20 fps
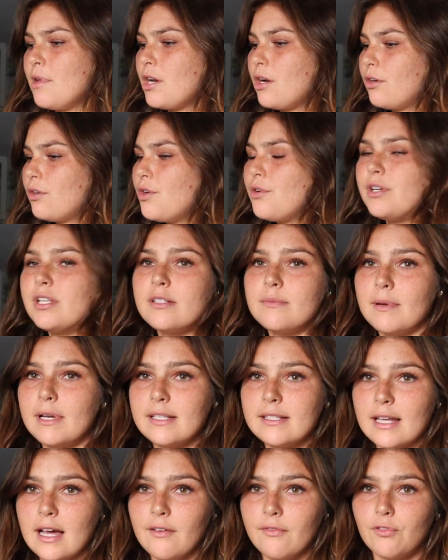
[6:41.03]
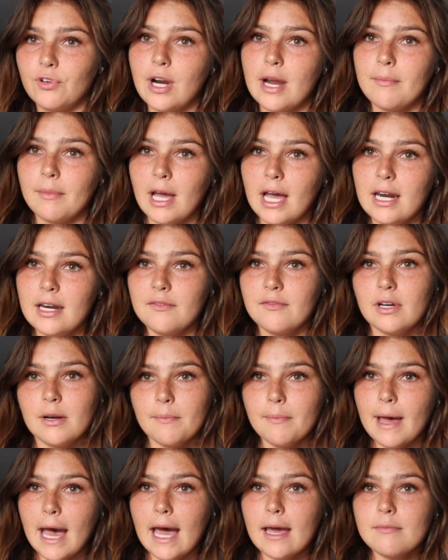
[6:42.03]
And I'll notice myself when I'm kind of in a
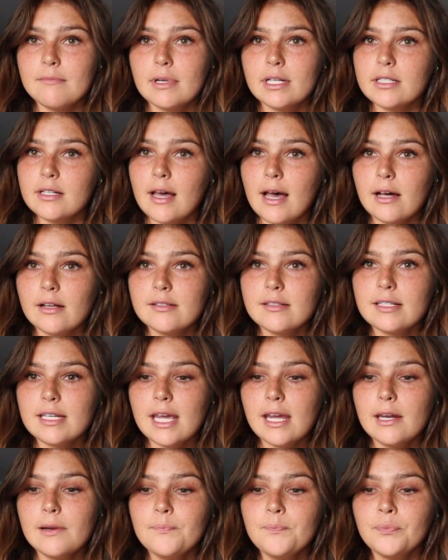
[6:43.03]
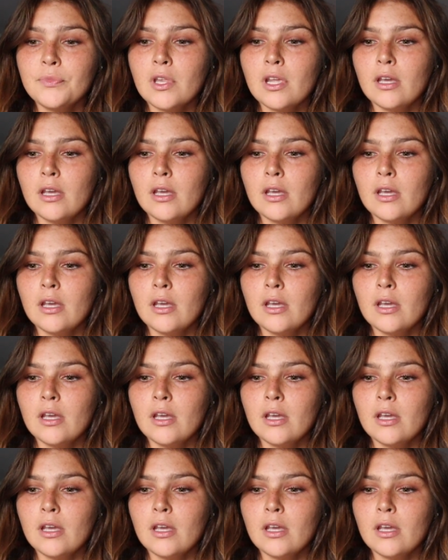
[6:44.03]
bad mental health state,